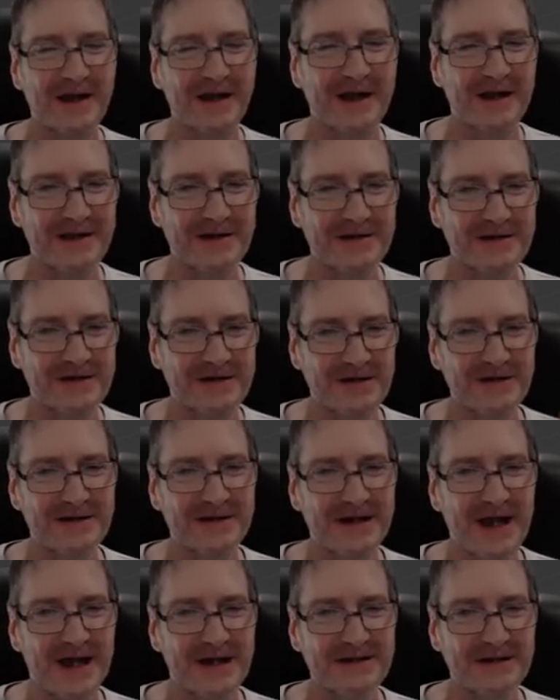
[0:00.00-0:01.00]
Uh, it
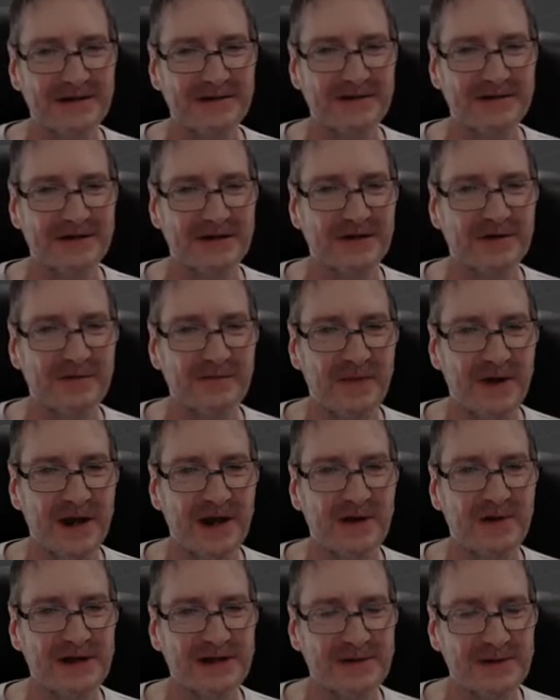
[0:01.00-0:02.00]
should start to, to look
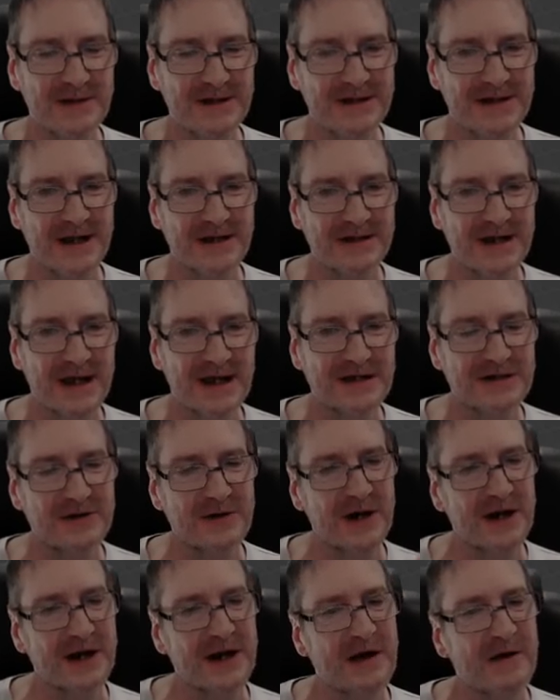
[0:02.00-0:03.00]
better once we start
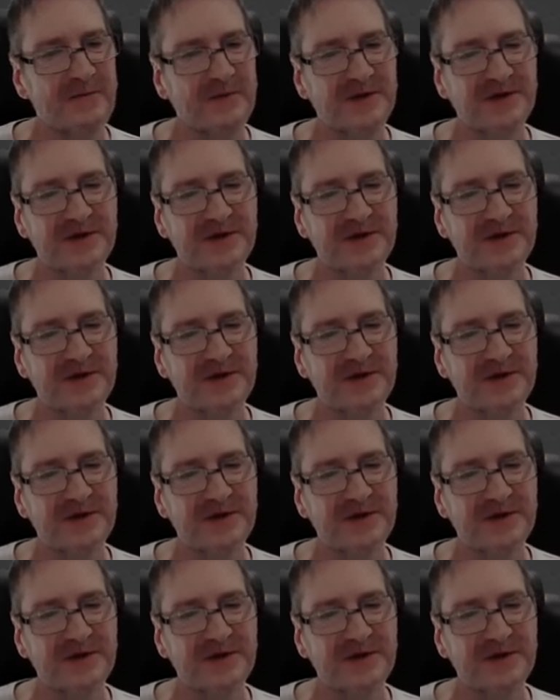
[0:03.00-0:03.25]
texturing it up.